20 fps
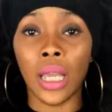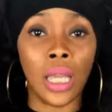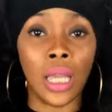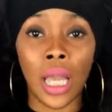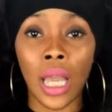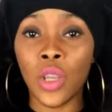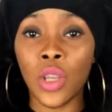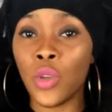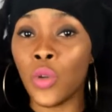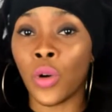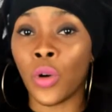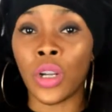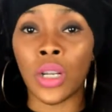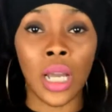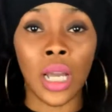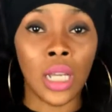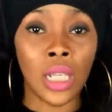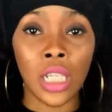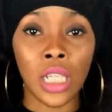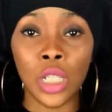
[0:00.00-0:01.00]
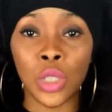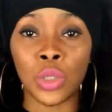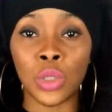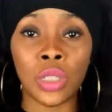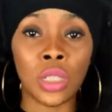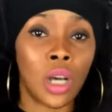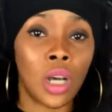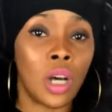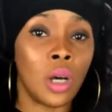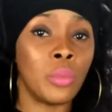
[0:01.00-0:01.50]
again, you are not
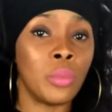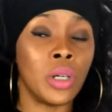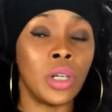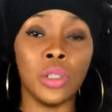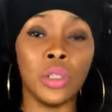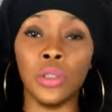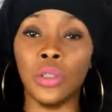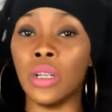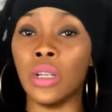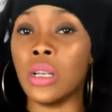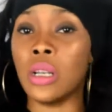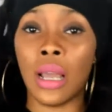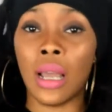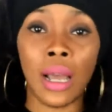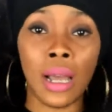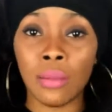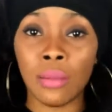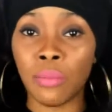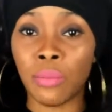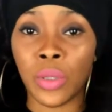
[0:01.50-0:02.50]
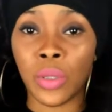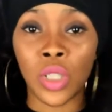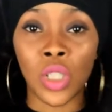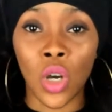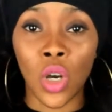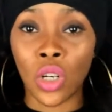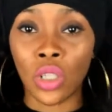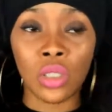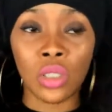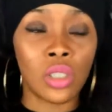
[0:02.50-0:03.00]
Idris Elba, you're not
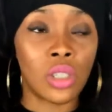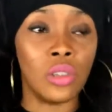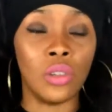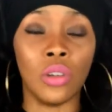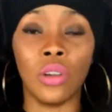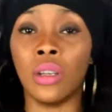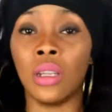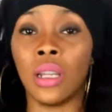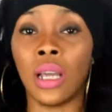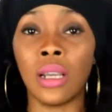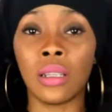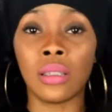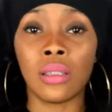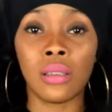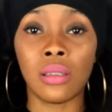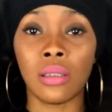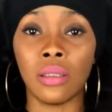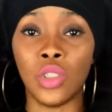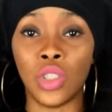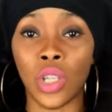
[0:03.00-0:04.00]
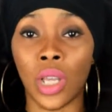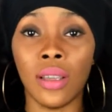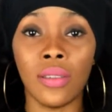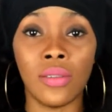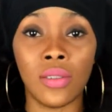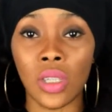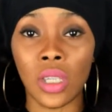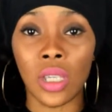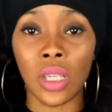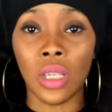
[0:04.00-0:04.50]
Beyonce, you're not
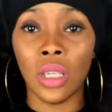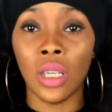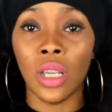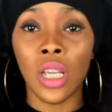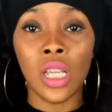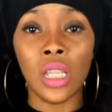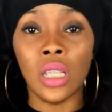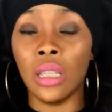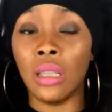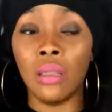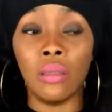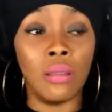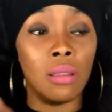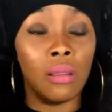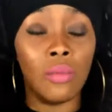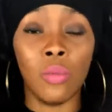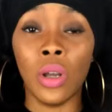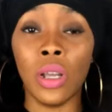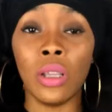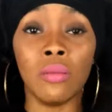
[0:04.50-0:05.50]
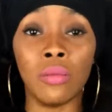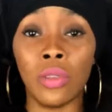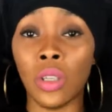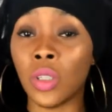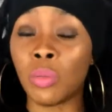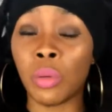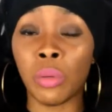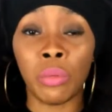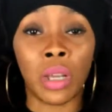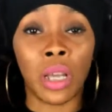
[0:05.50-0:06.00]
Jay-Z. When
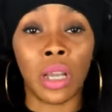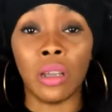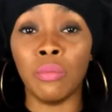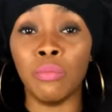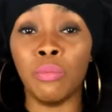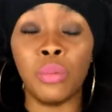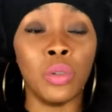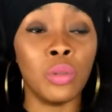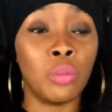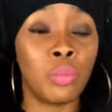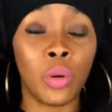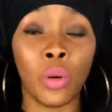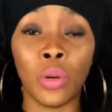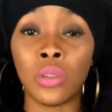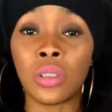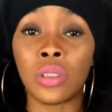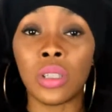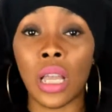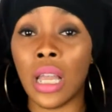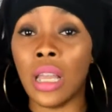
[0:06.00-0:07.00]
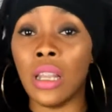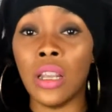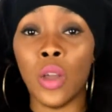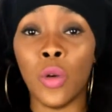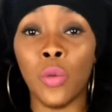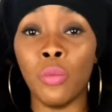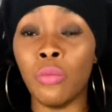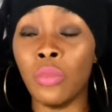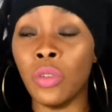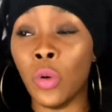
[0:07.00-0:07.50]
those people kind of put posts and
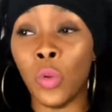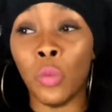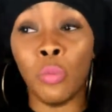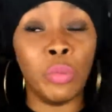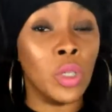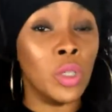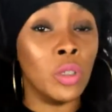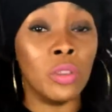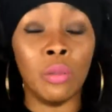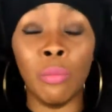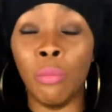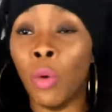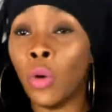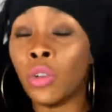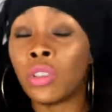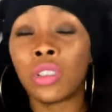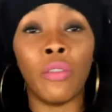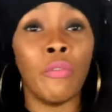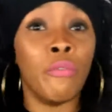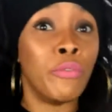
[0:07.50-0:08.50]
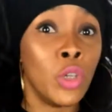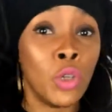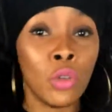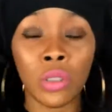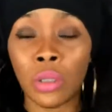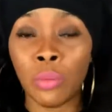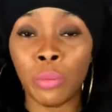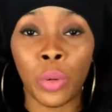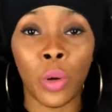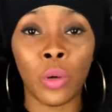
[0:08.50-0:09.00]
it will be the most
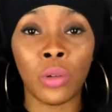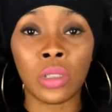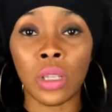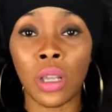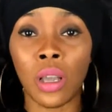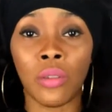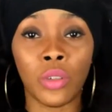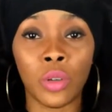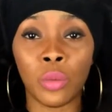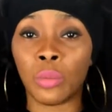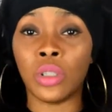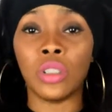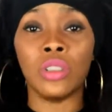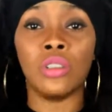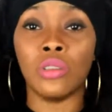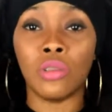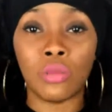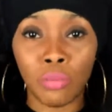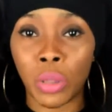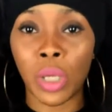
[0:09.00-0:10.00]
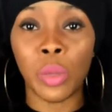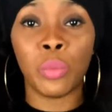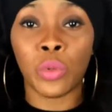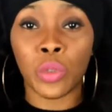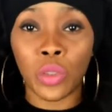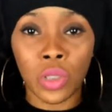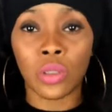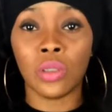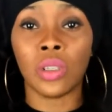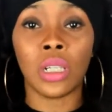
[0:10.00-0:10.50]
confusing post ever, but
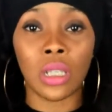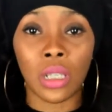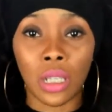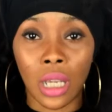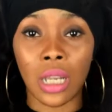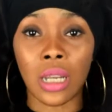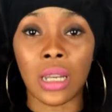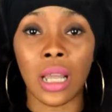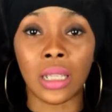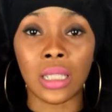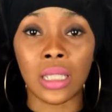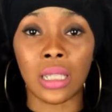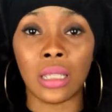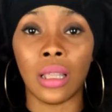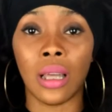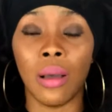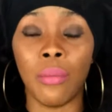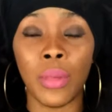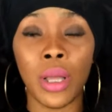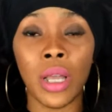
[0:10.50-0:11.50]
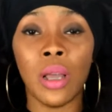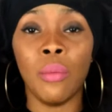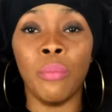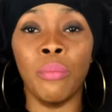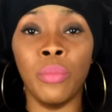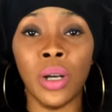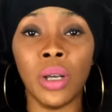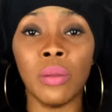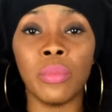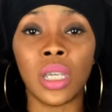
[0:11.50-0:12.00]
people are still going to connect to them.
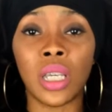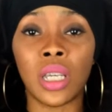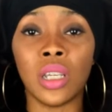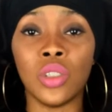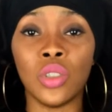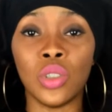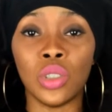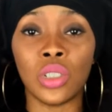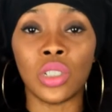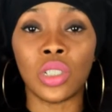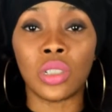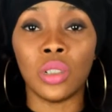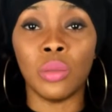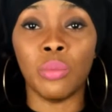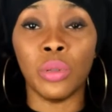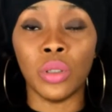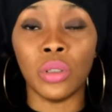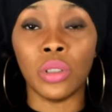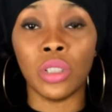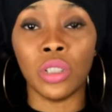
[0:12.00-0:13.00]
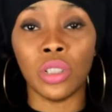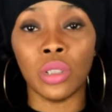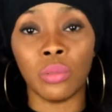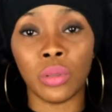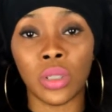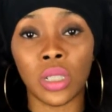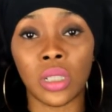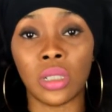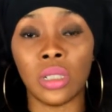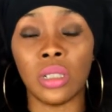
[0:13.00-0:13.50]
But because you're still building your